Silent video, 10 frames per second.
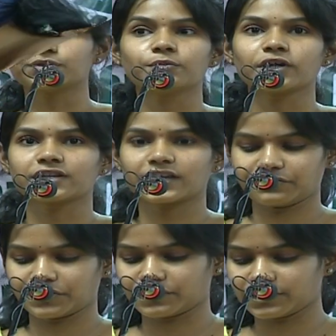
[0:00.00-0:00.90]
Good morning,
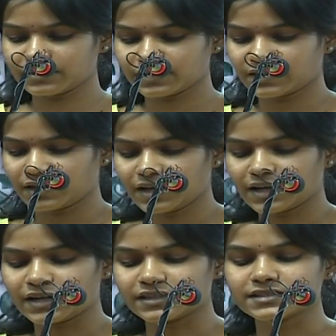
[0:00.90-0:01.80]
everyone.
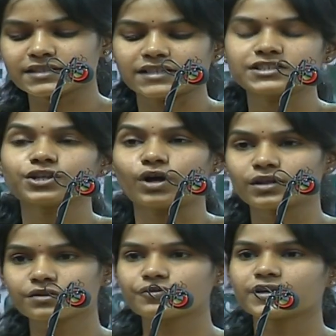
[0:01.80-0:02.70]
It is such an
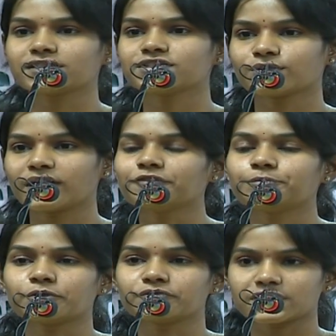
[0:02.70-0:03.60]
honor for us to have
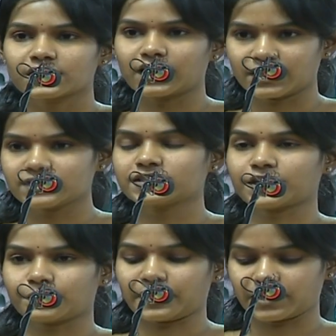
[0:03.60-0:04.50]
Professor Ghanta
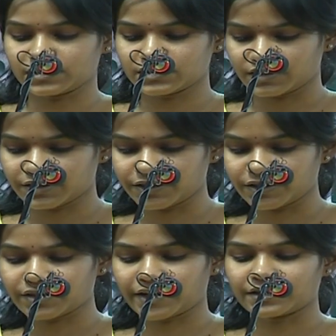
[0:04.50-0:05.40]
Chakrapani sir
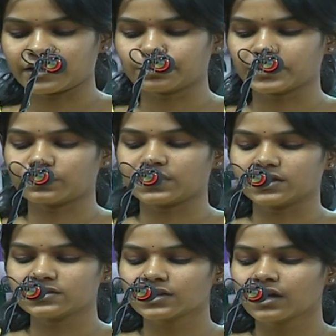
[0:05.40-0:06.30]
here right now between
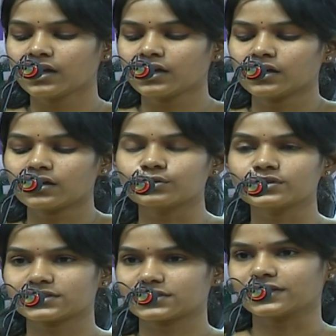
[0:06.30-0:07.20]
us, who
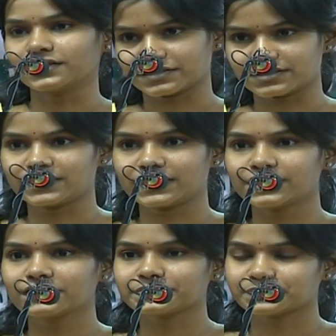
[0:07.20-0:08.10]
is the
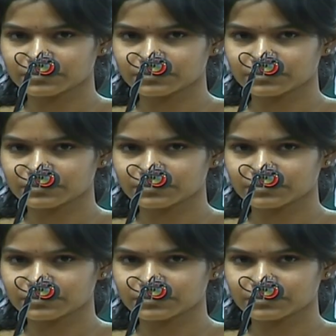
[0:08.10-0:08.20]
Dean